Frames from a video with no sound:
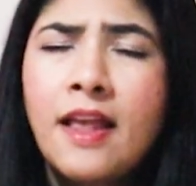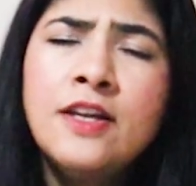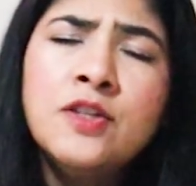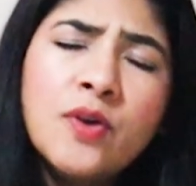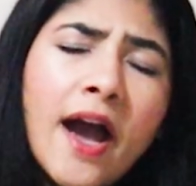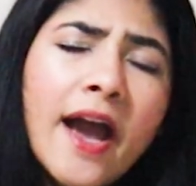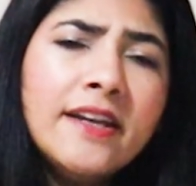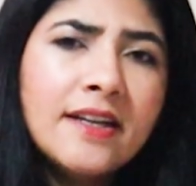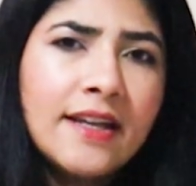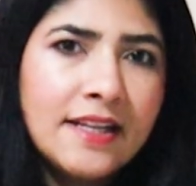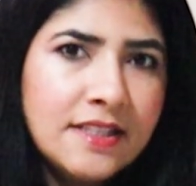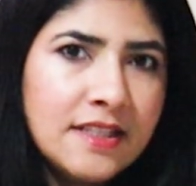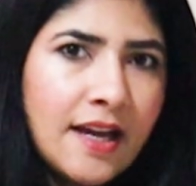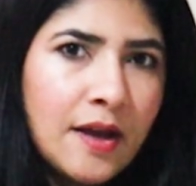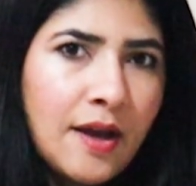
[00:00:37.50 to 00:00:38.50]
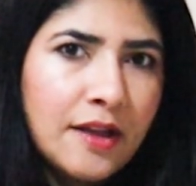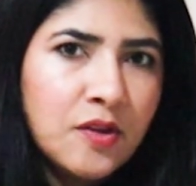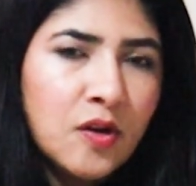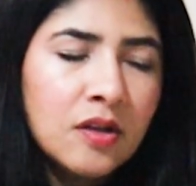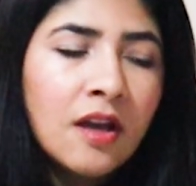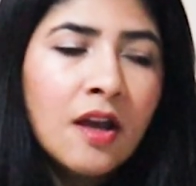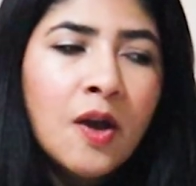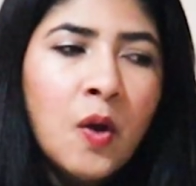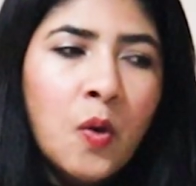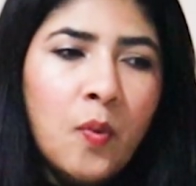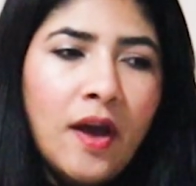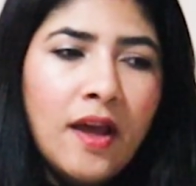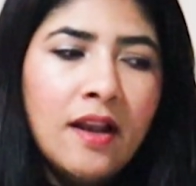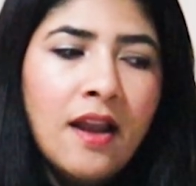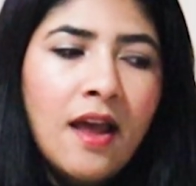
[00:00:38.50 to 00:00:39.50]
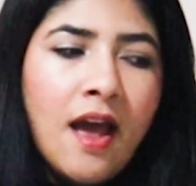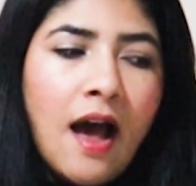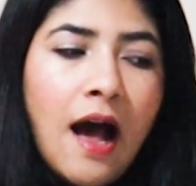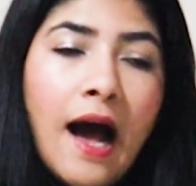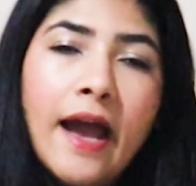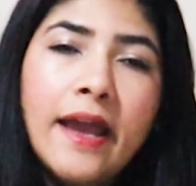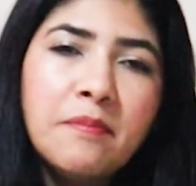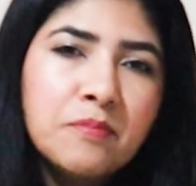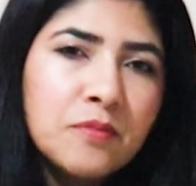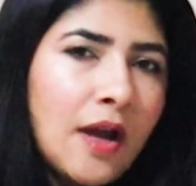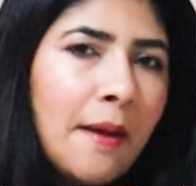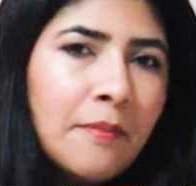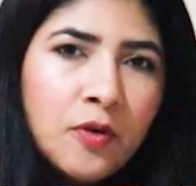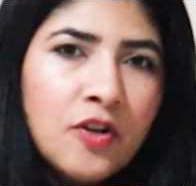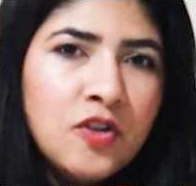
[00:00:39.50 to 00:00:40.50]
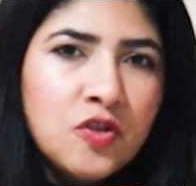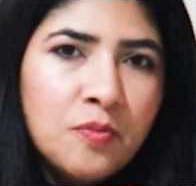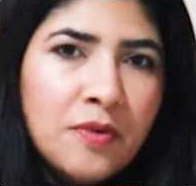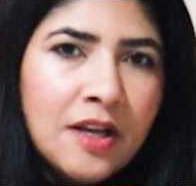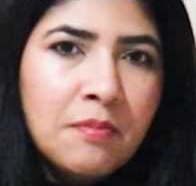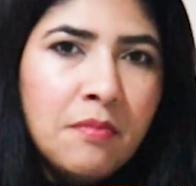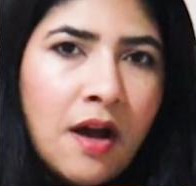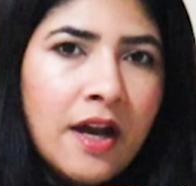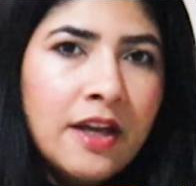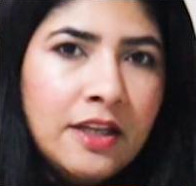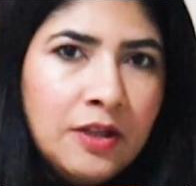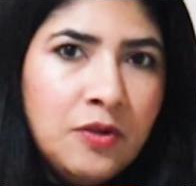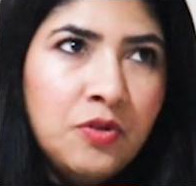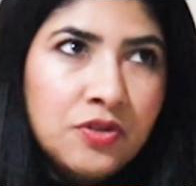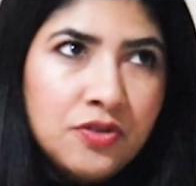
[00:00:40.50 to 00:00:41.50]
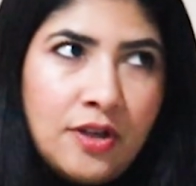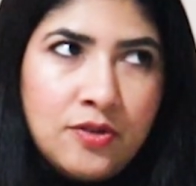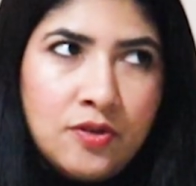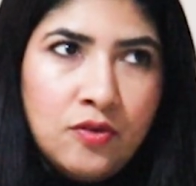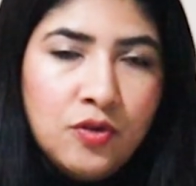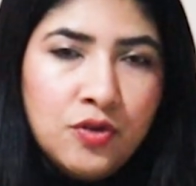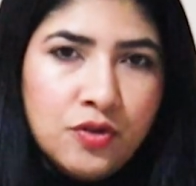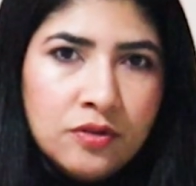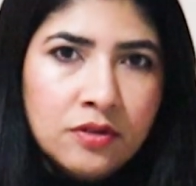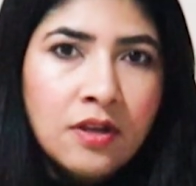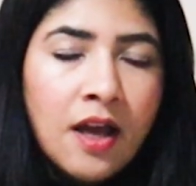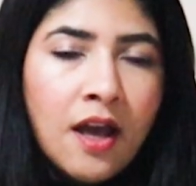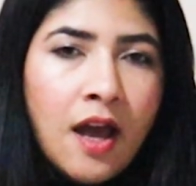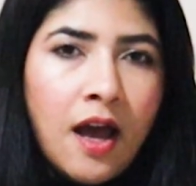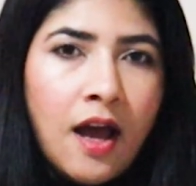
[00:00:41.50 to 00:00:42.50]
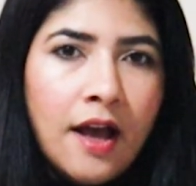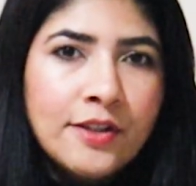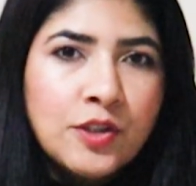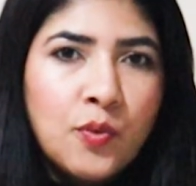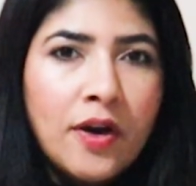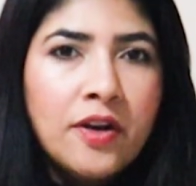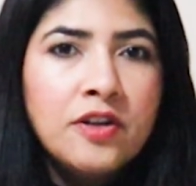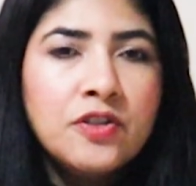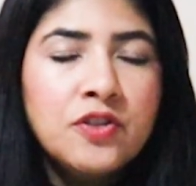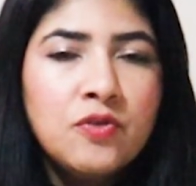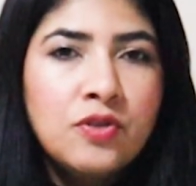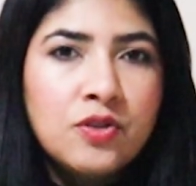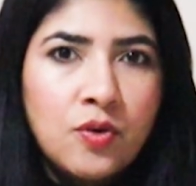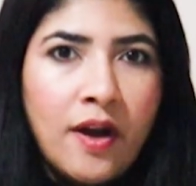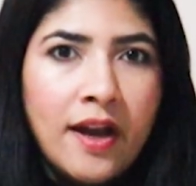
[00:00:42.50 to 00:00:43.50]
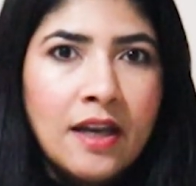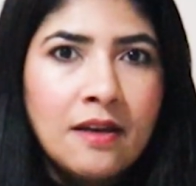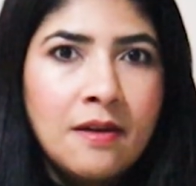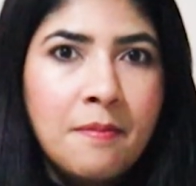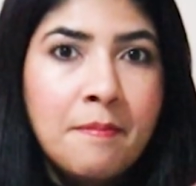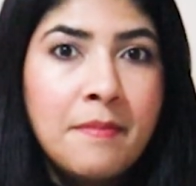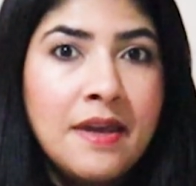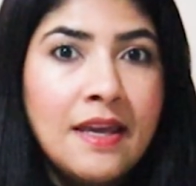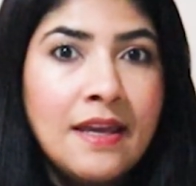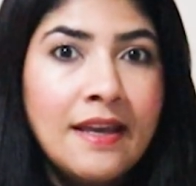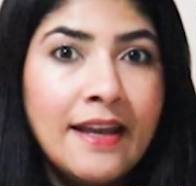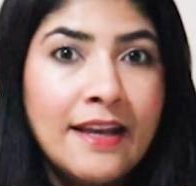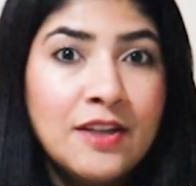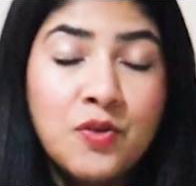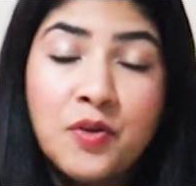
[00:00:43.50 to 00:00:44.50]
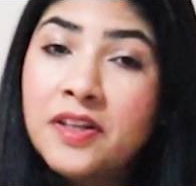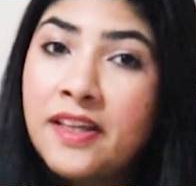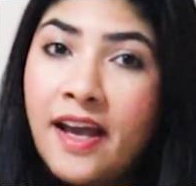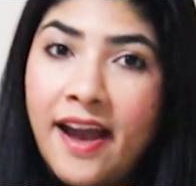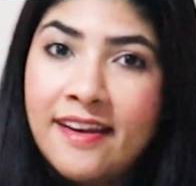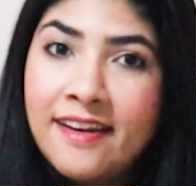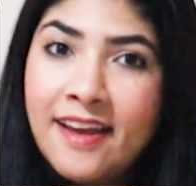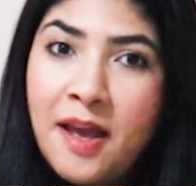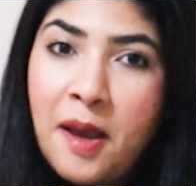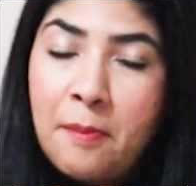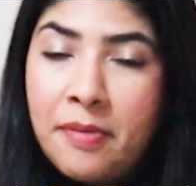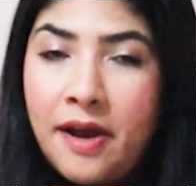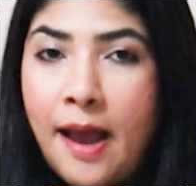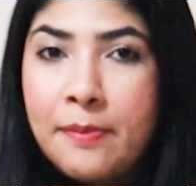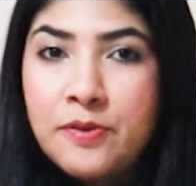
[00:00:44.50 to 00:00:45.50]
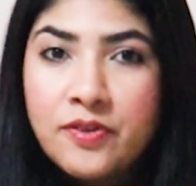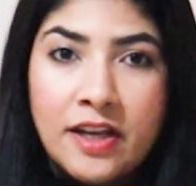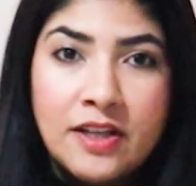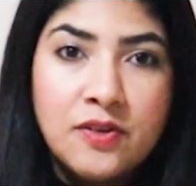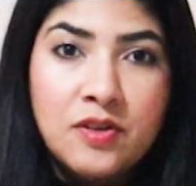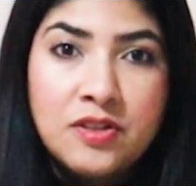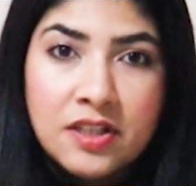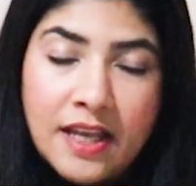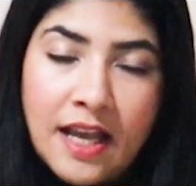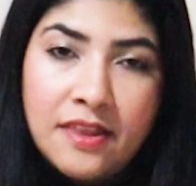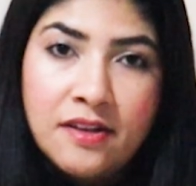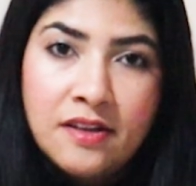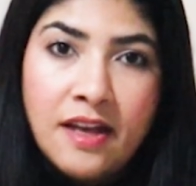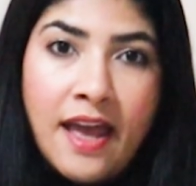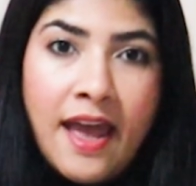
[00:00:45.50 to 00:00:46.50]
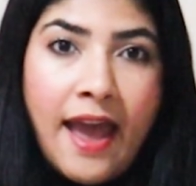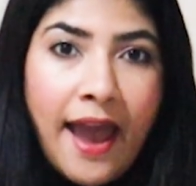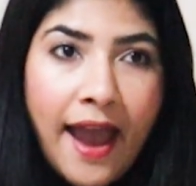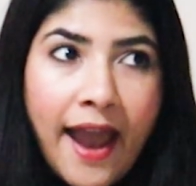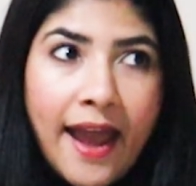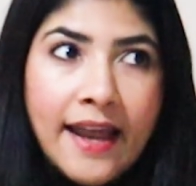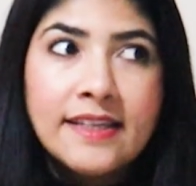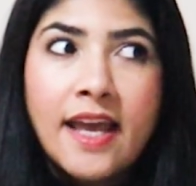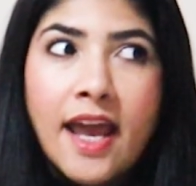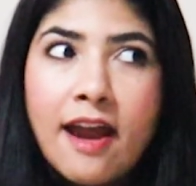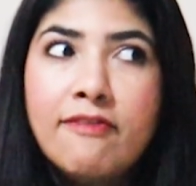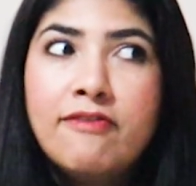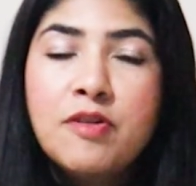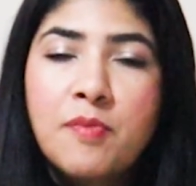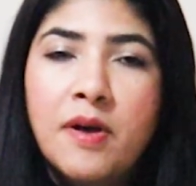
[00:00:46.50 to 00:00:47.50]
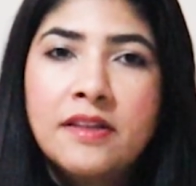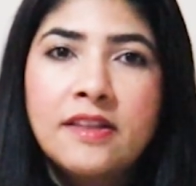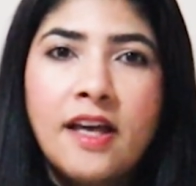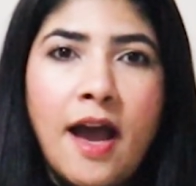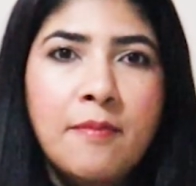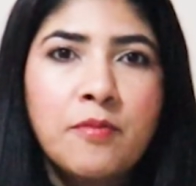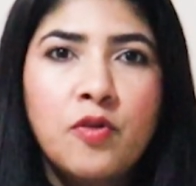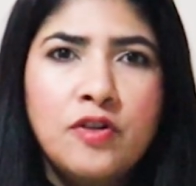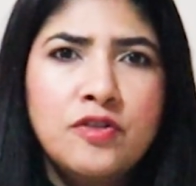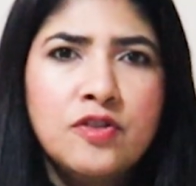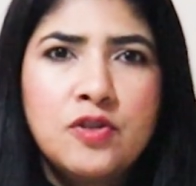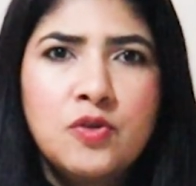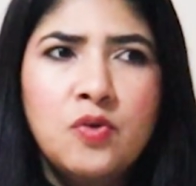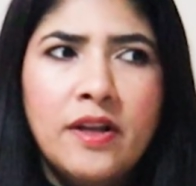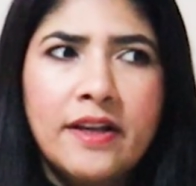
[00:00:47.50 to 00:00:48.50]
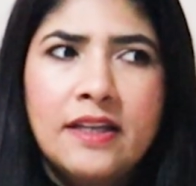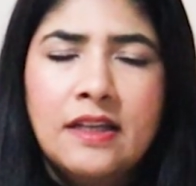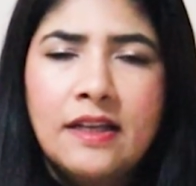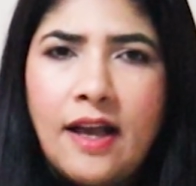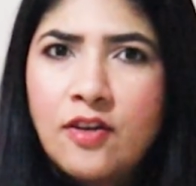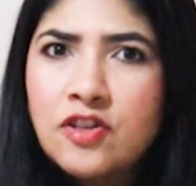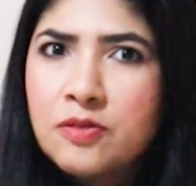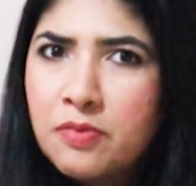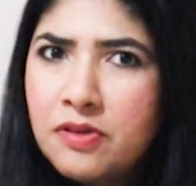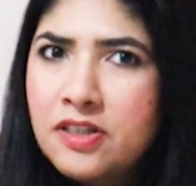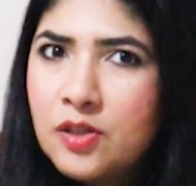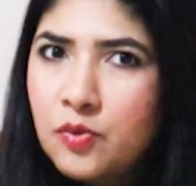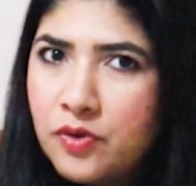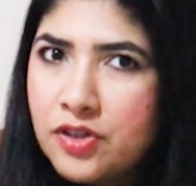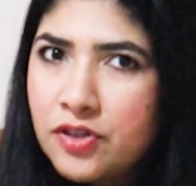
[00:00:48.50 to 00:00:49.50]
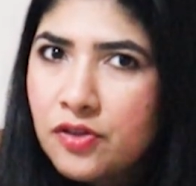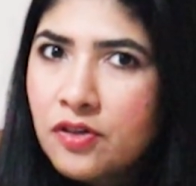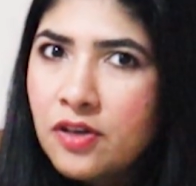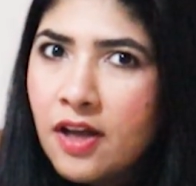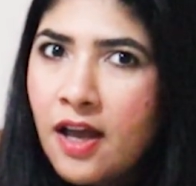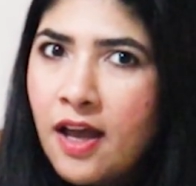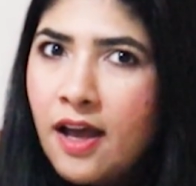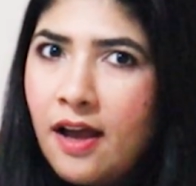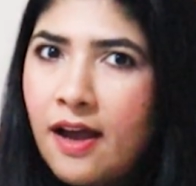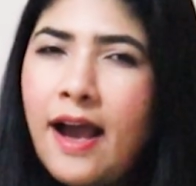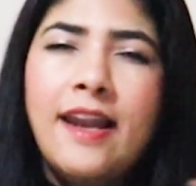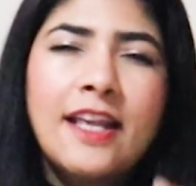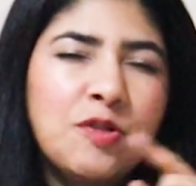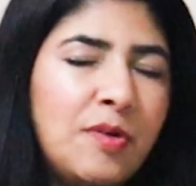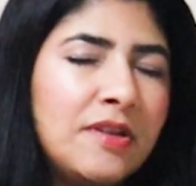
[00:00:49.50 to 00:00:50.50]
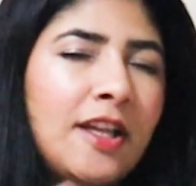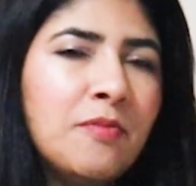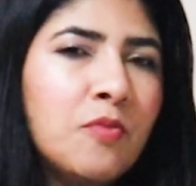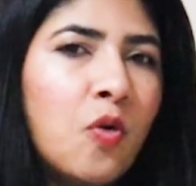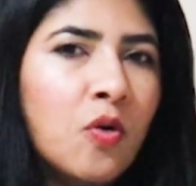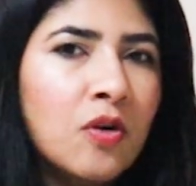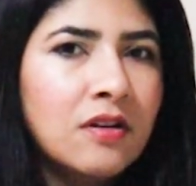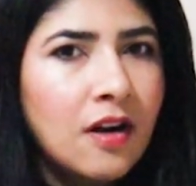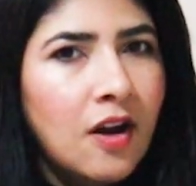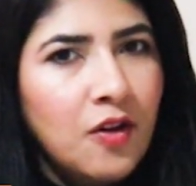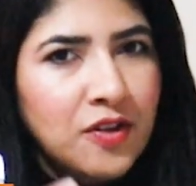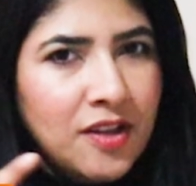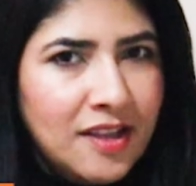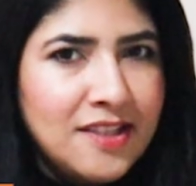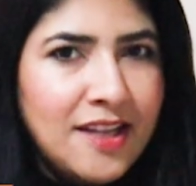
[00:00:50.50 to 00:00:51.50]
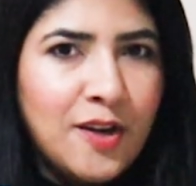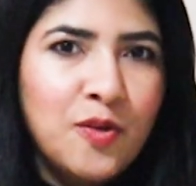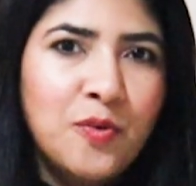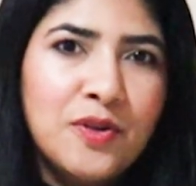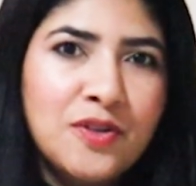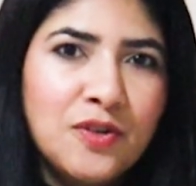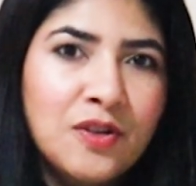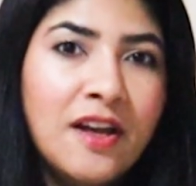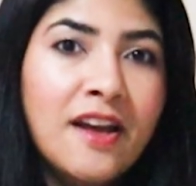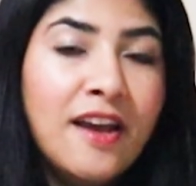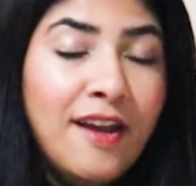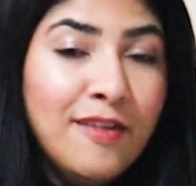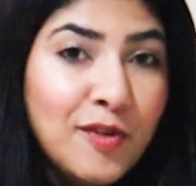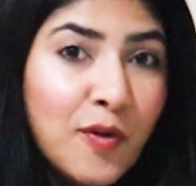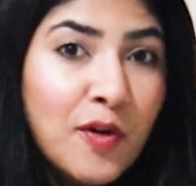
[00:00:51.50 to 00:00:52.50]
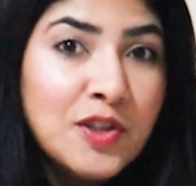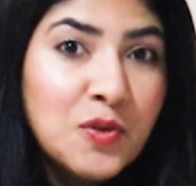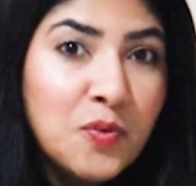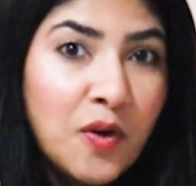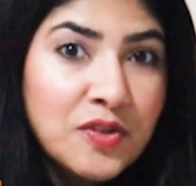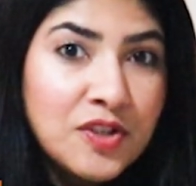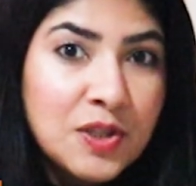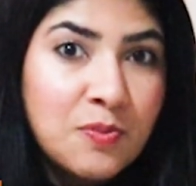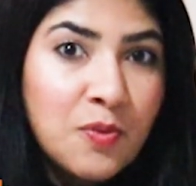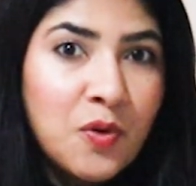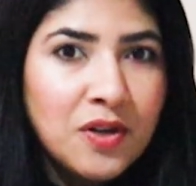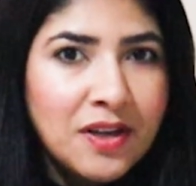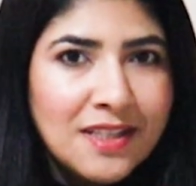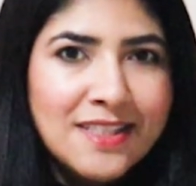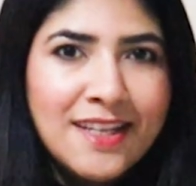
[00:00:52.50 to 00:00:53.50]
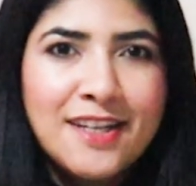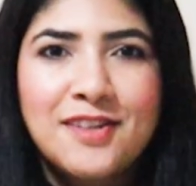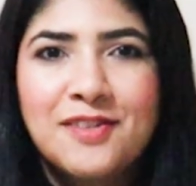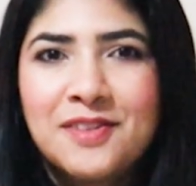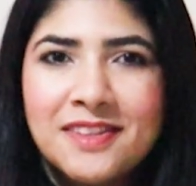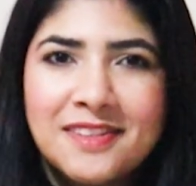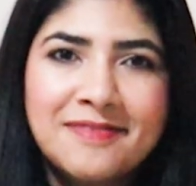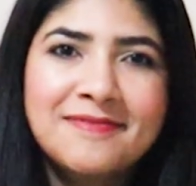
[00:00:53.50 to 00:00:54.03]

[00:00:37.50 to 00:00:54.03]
So I had an idea. I thought, well, I'm going to make my New Year's resolution. So why don't you join me in doing that? Perhaps we can do it together. And every month I'm going to do like an accountability video. I'll explain that more on the other side of the video. If you want to watch this more, stay tuned.